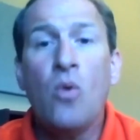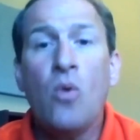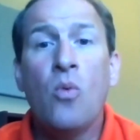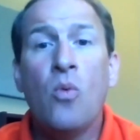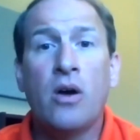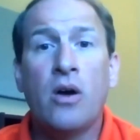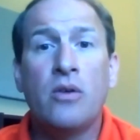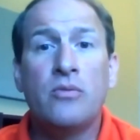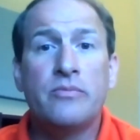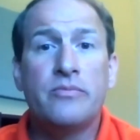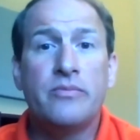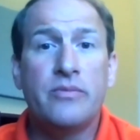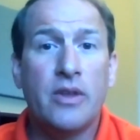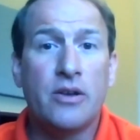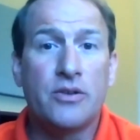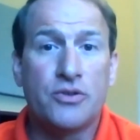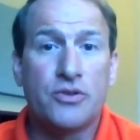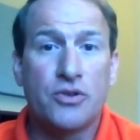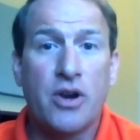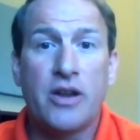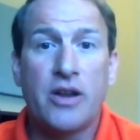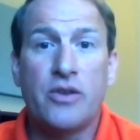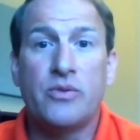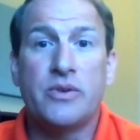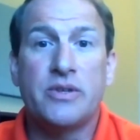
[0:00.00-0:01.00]
Well, they'll
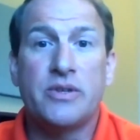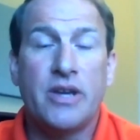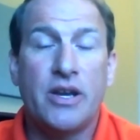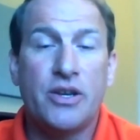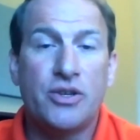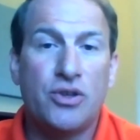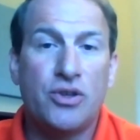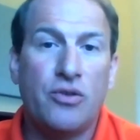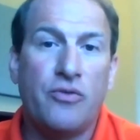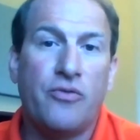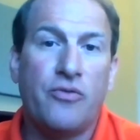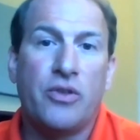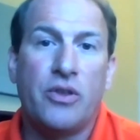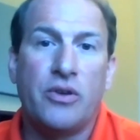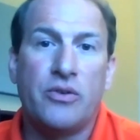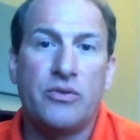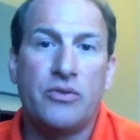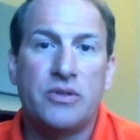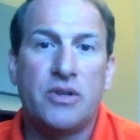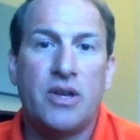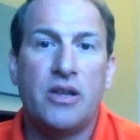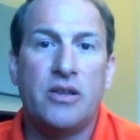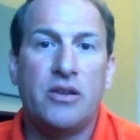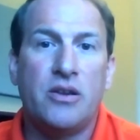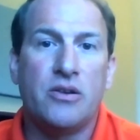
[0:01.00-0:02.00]
try to assess you for
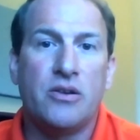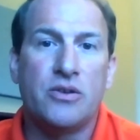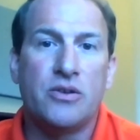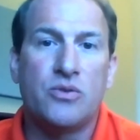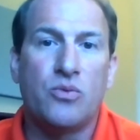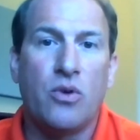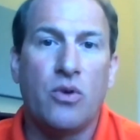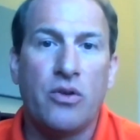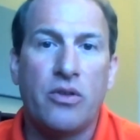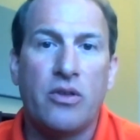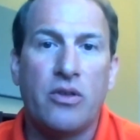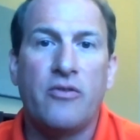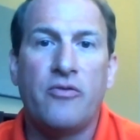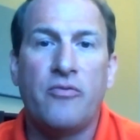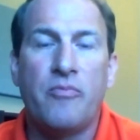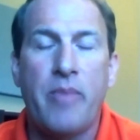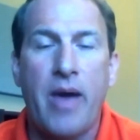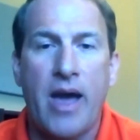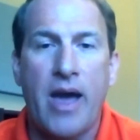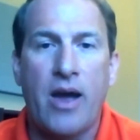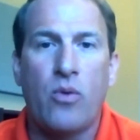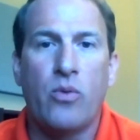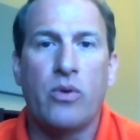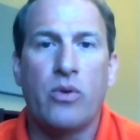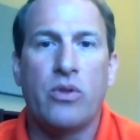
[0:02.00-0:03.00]
those 10 years worth of
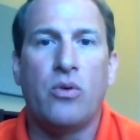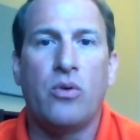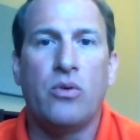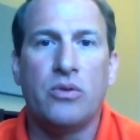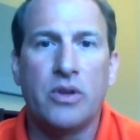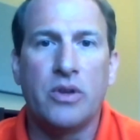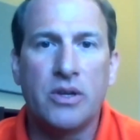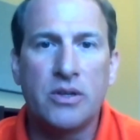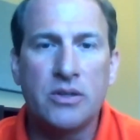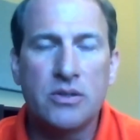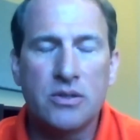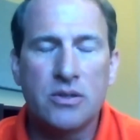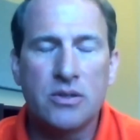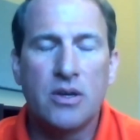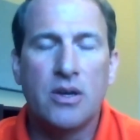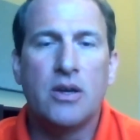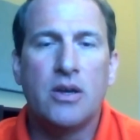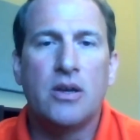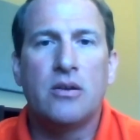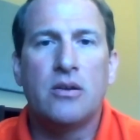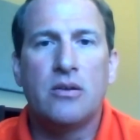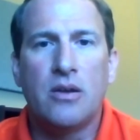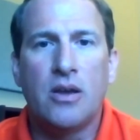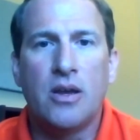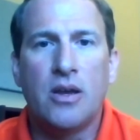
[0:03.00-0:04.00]
back withholdings,
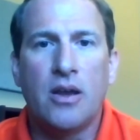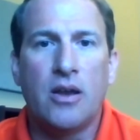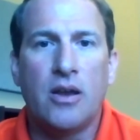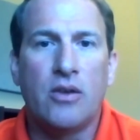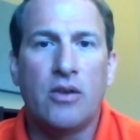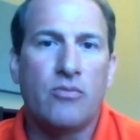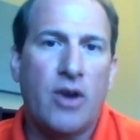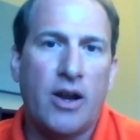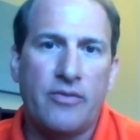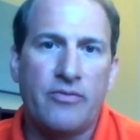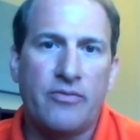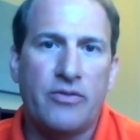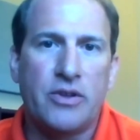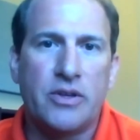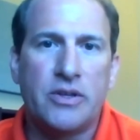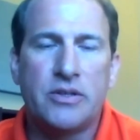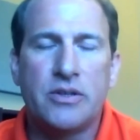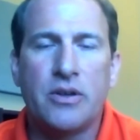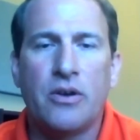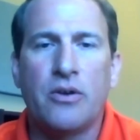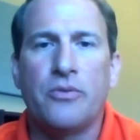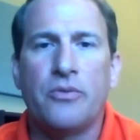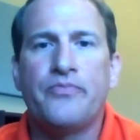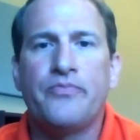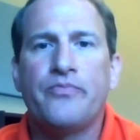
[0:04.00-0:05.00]
and rightfully
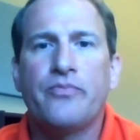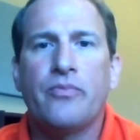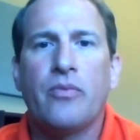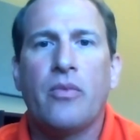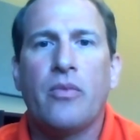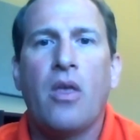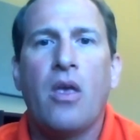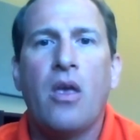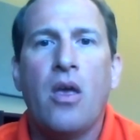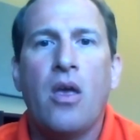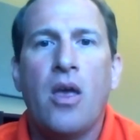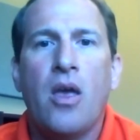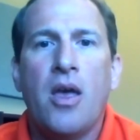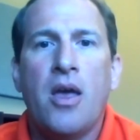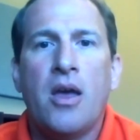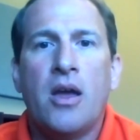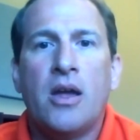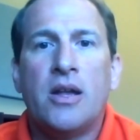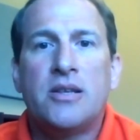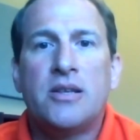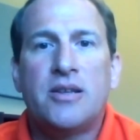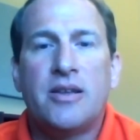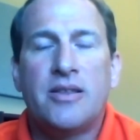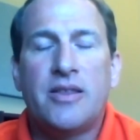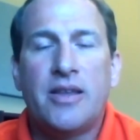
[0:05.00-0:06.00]
so.
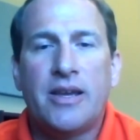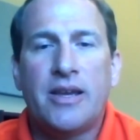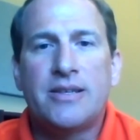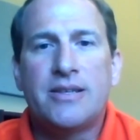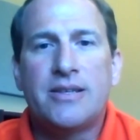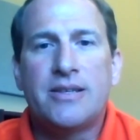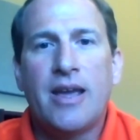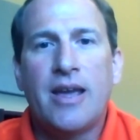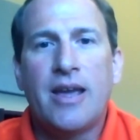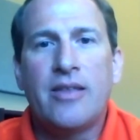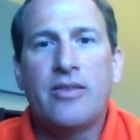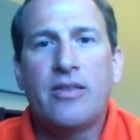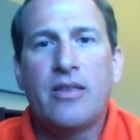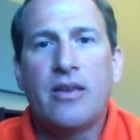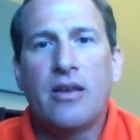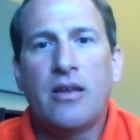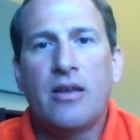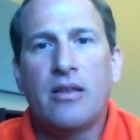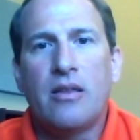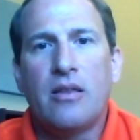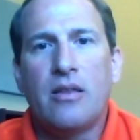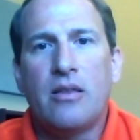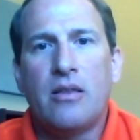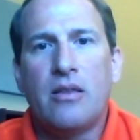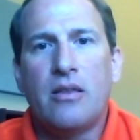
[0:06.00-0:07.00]
To the extent
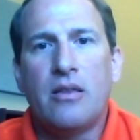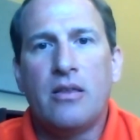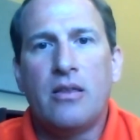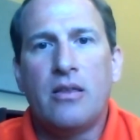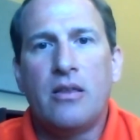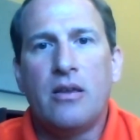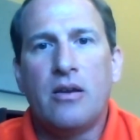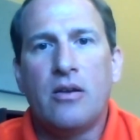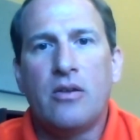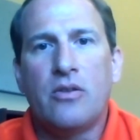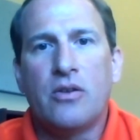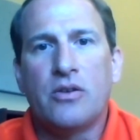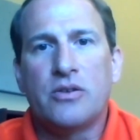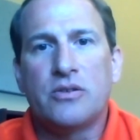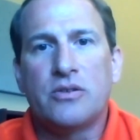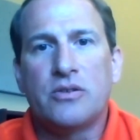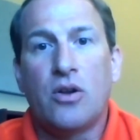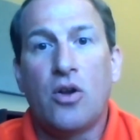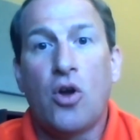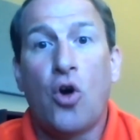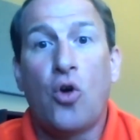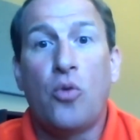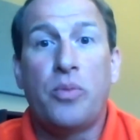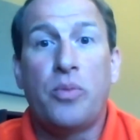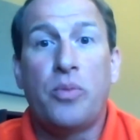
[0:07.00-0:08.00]
that there's
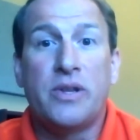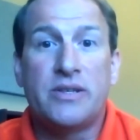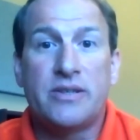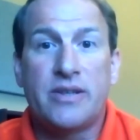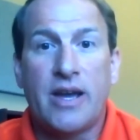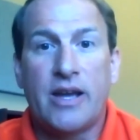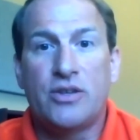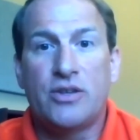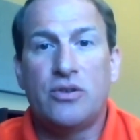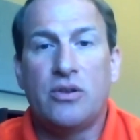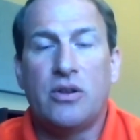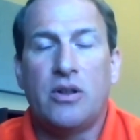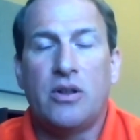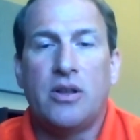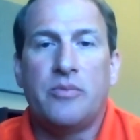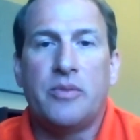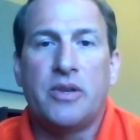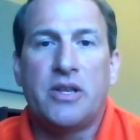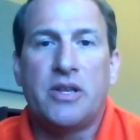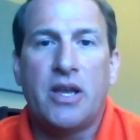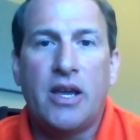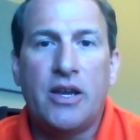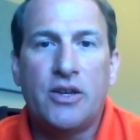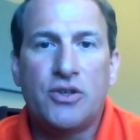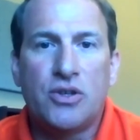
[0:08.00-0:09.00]
an open statute of
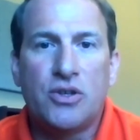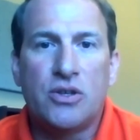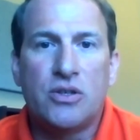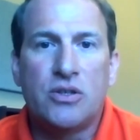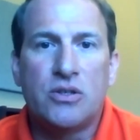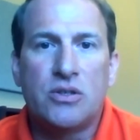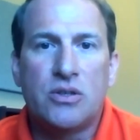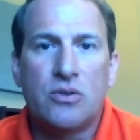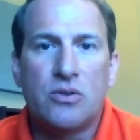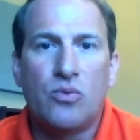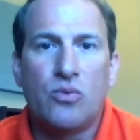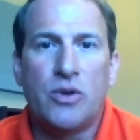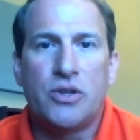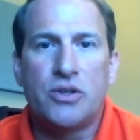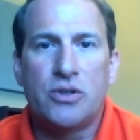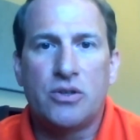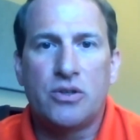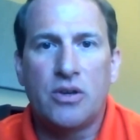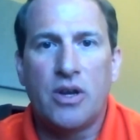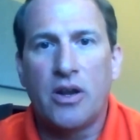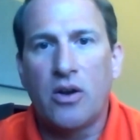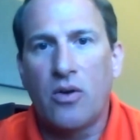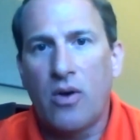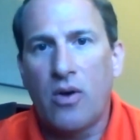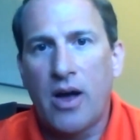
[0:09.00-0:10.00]
limitations,
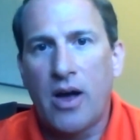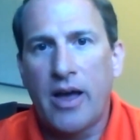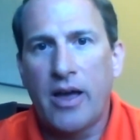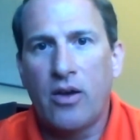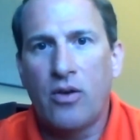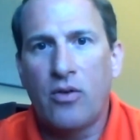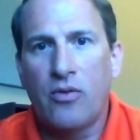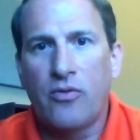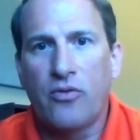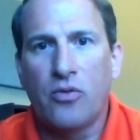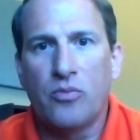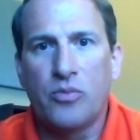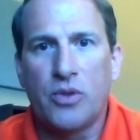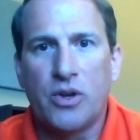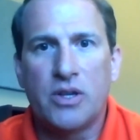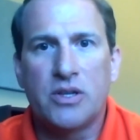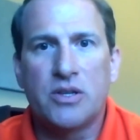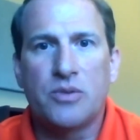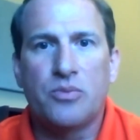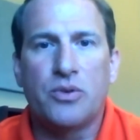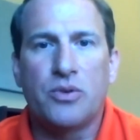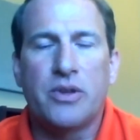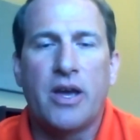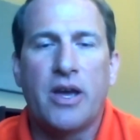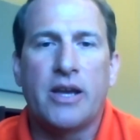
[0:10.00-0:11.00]
which in Ohio for
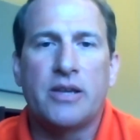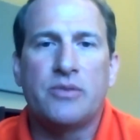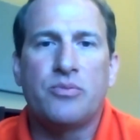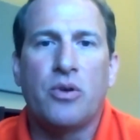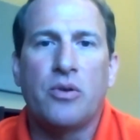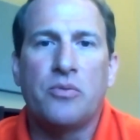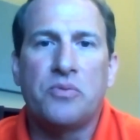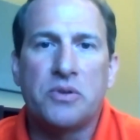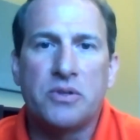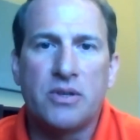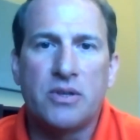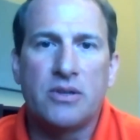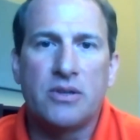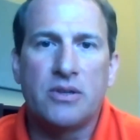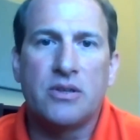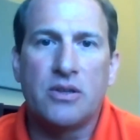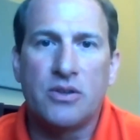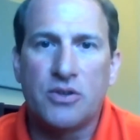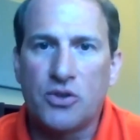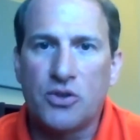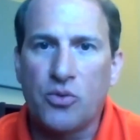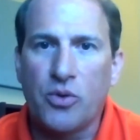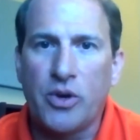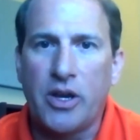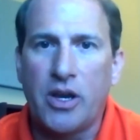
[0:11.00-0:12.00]
municipal tax purposes
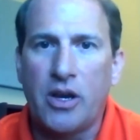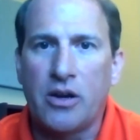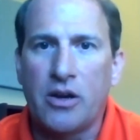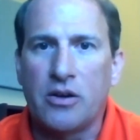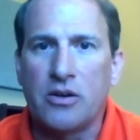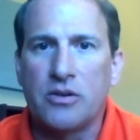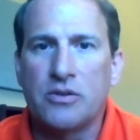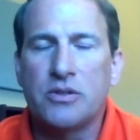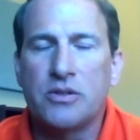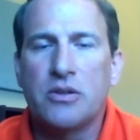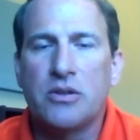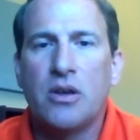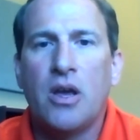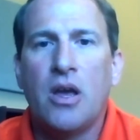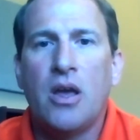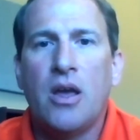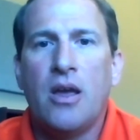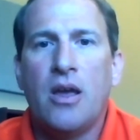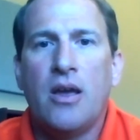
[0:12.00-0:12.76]
is 3 years,